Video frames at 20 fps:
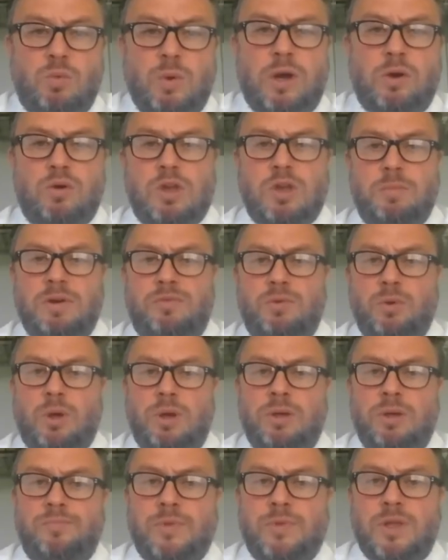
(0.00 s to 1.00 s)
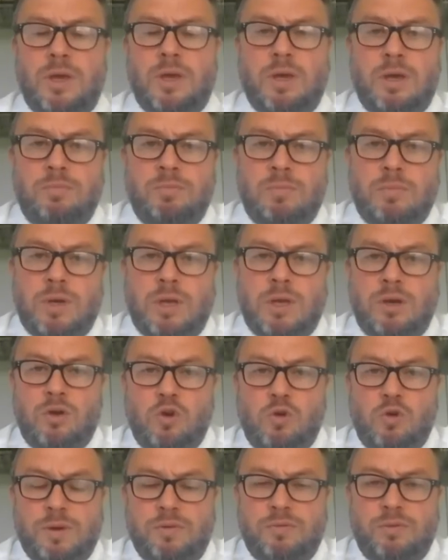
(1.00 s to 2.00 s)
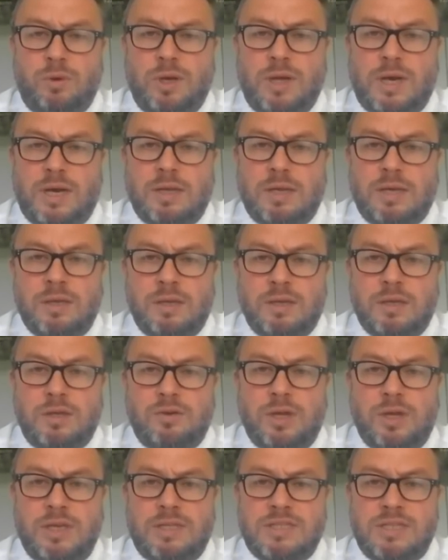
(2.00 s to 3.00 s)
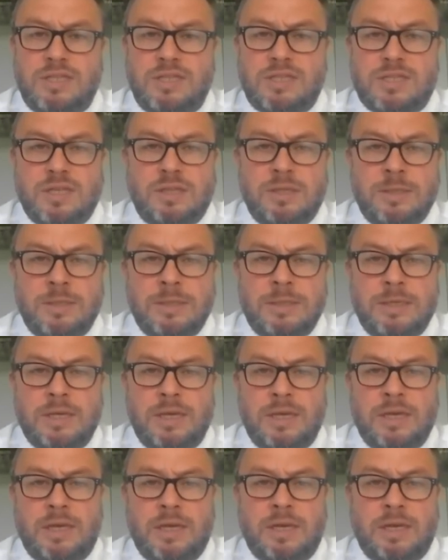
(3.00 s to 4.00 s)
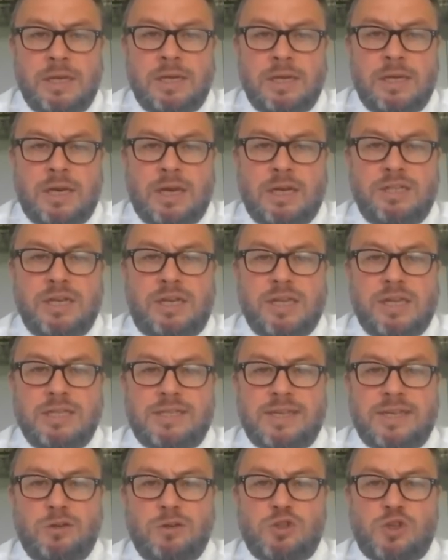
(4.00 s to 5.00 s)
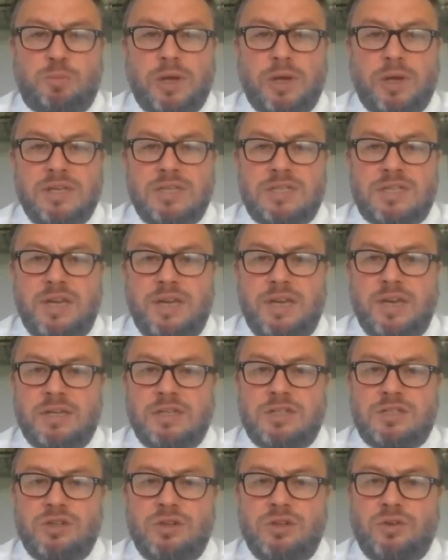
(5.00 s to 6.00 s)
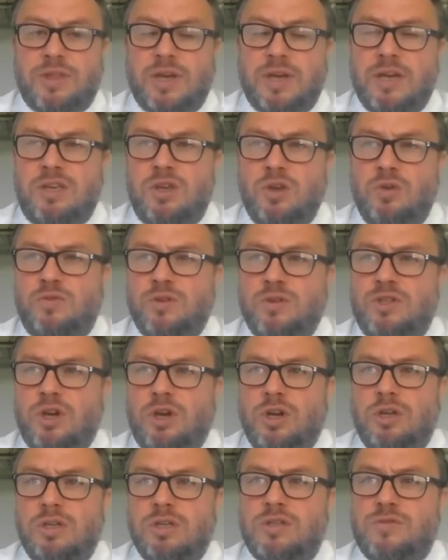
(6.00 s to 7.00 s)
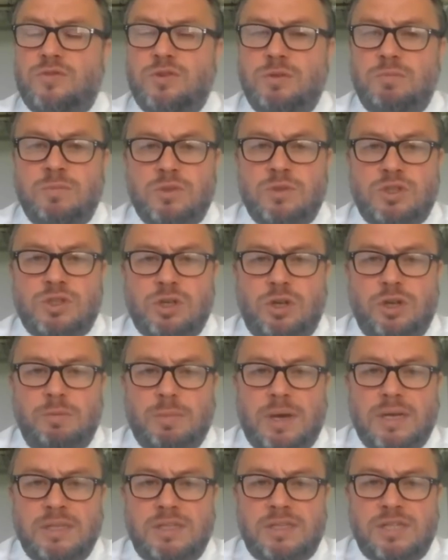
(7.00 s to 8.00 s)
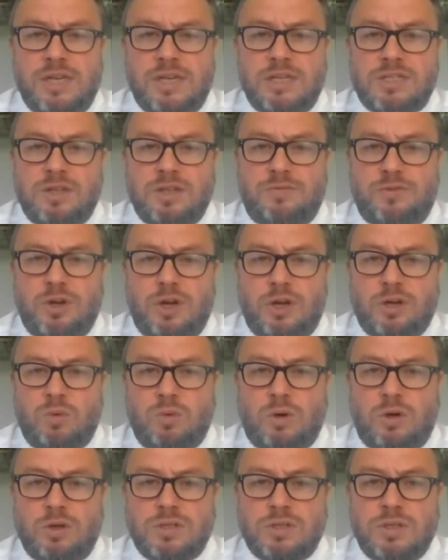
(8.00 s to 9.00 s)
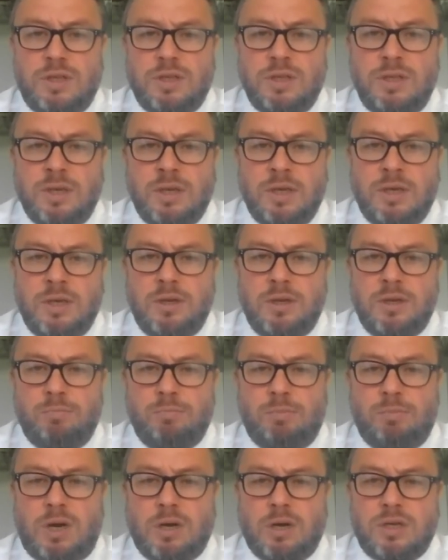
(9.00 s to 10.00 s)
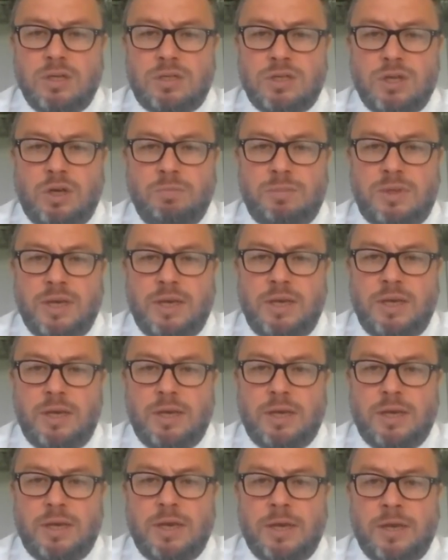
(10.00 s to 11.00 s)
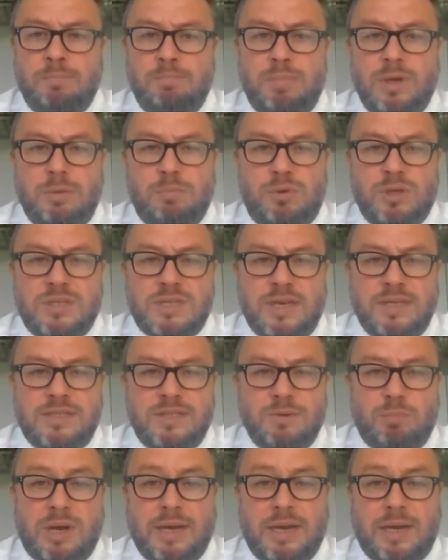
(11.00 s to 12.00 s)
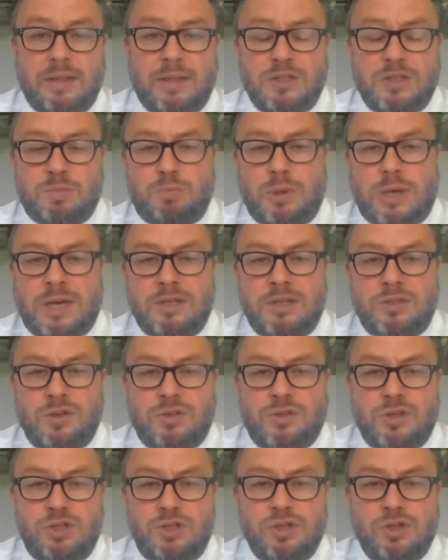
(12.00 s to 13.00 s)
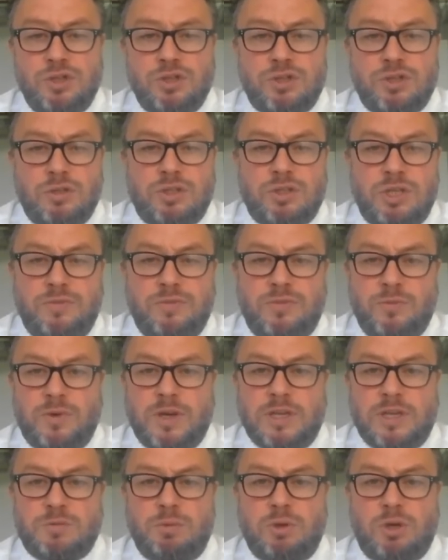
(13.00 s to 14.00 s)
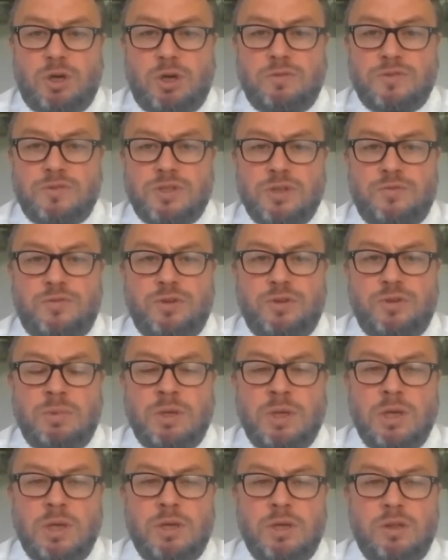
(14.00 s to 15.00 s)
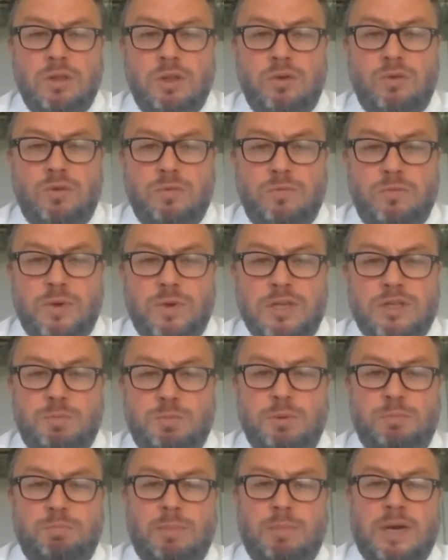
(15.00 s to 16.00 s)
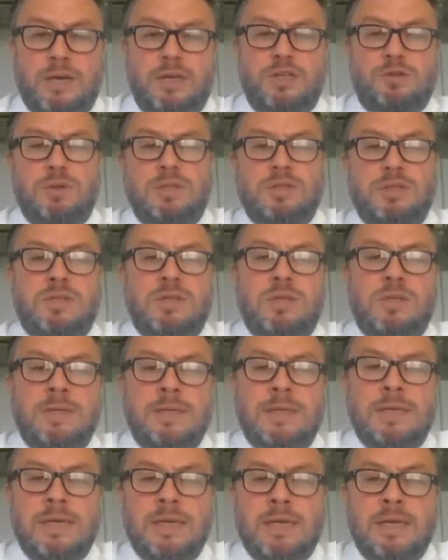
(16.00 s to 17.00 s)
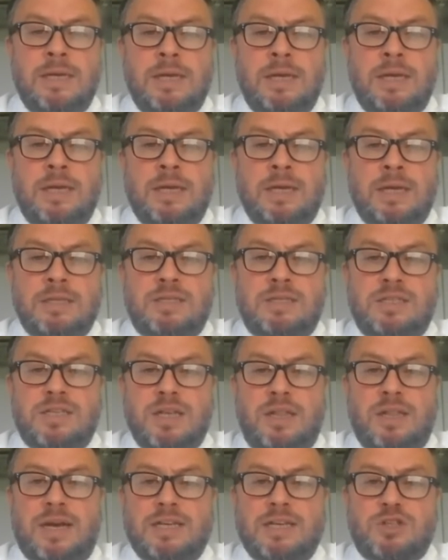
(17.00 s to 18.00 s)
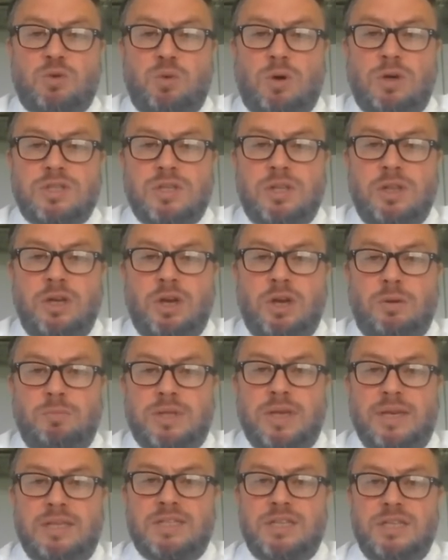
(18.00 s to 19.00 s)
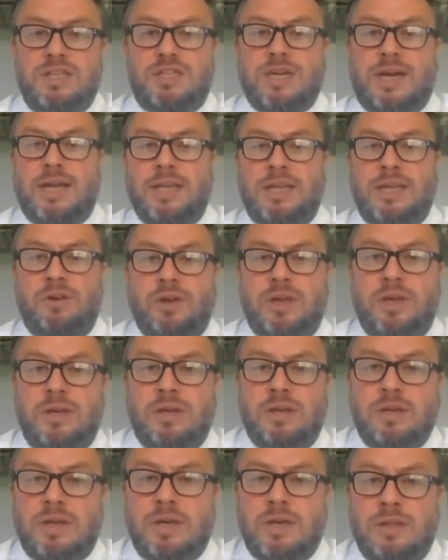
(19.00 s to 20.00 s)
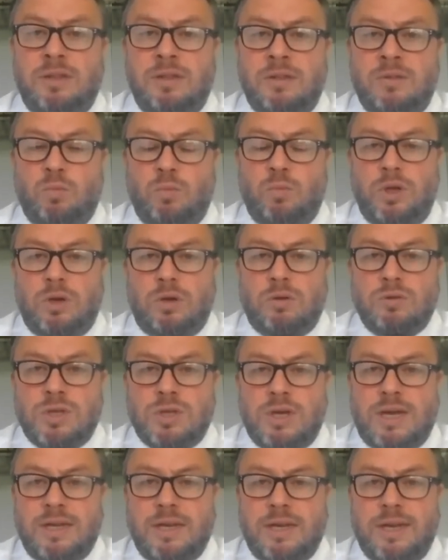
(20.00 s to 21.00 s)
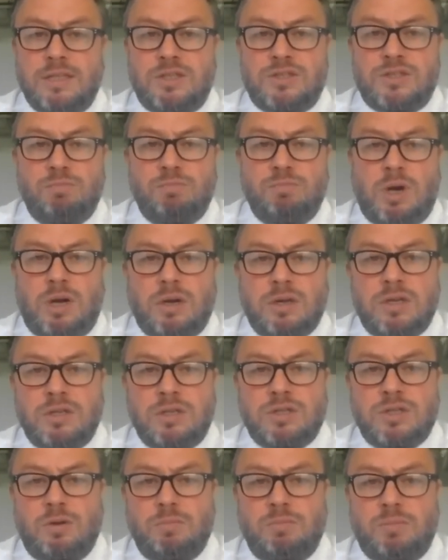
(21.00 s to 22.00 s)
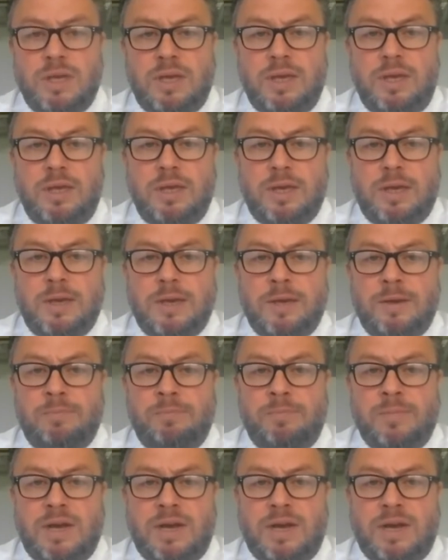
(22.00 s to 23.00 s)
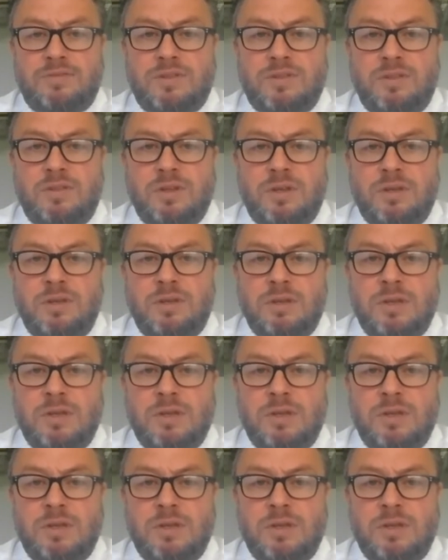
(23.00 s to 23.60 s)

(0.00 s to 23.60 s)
welcome everyone, um, and I hope everyone had a great Easter. As you can tell, spring is here, so thank you for joining us from sunny Manchester for our quarterly market update, um, being presented by Alex Brandreth, as usual, Chief Investment Officer from Luna Investment Management. Since the last quarterly update in January, and we also had an interim market update um, after the